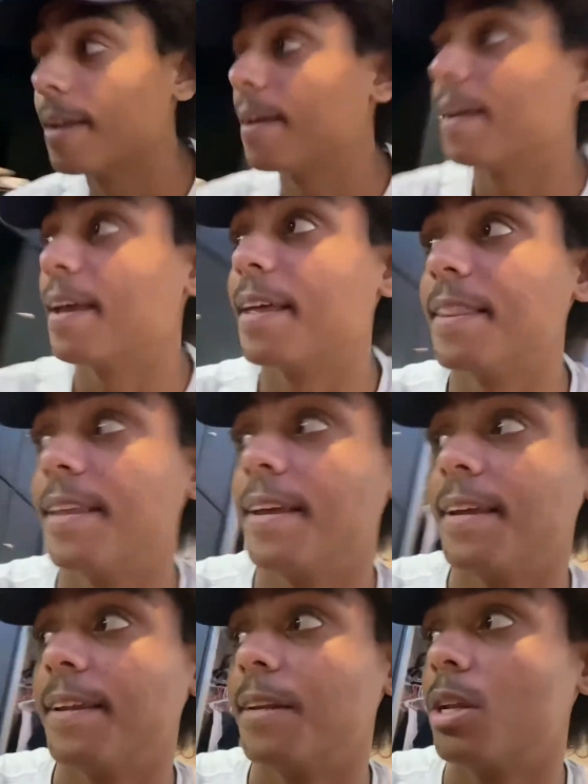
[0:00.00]
and
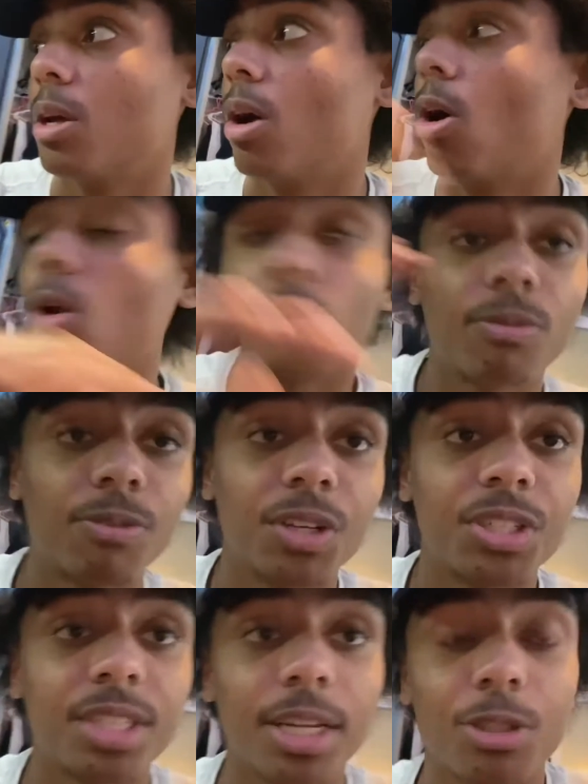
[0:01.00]
then all the
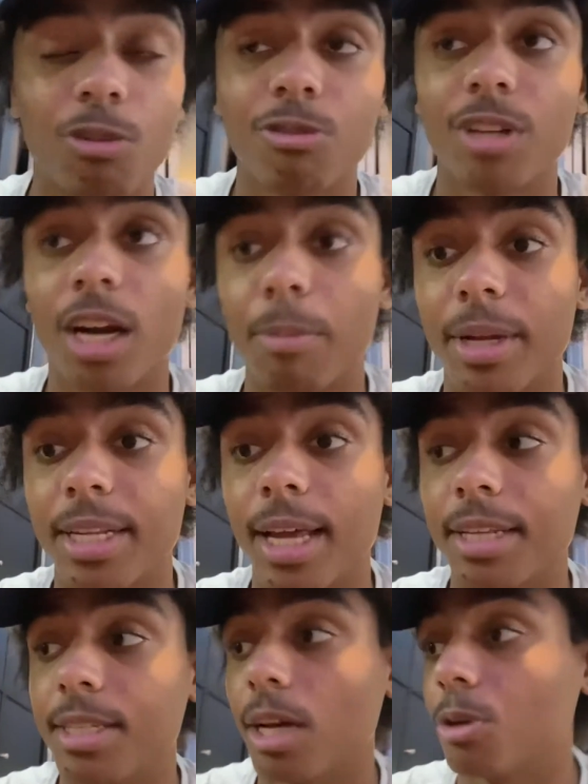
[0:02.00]
fish that's over there at my dad's house,